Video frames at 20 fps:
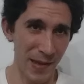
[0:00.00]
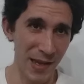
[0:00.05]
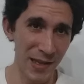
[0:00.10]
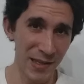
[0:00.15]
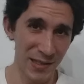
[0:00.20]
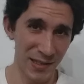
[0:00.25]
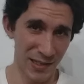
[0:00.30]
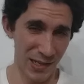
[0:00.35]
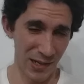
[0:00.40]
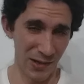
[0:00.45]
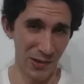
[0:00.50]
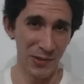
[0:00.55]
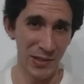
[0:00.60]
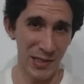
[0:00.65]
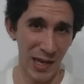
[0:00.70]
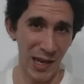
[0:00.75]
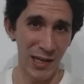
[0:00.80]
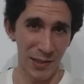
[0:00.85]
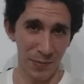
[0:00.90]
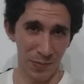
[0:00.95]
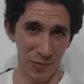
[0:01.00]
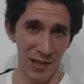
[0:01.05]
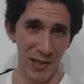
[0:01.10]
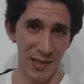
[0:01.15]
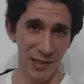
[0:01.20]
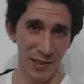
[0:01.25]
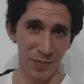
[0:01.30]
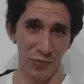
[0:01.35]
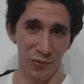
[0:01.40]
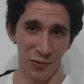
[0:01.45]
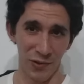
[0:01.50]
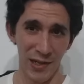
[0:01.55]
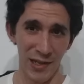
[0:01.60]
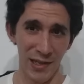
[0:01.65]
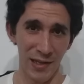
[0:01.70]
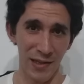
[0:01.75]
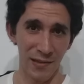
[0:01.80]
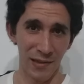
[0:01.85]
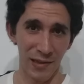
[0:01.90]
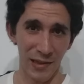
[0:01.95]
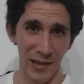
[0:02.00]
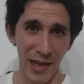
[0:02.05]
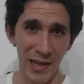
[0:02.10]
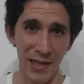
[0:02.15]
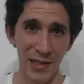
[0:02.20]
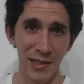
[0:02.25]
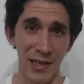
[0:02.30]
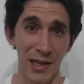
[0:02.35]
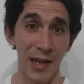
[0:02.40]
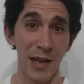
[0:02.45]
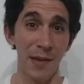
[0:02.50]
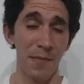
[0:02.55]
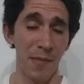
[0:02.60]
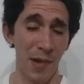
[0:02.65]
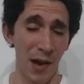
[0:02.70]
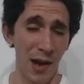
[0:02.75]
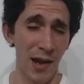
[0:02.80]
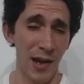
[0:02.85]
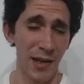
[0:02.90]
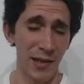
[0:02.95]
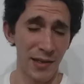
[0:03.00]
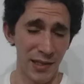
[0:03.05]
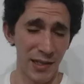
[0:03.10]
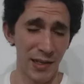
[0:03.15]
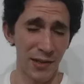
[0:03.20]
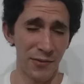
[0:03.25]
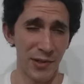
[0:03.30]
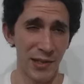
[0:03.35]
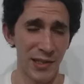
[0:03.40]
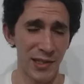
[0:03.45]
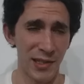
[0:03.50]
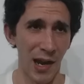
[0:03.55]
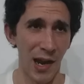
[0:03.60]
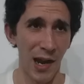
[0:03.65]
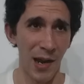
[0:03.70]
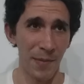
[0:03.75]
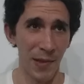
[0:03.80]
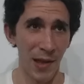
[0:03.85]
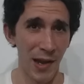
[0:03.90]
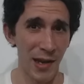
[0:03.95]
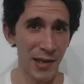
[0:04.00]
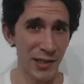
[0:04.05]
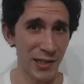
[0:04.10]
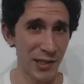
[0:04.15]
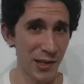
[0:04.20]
it still takes place pretty late in my series timeline,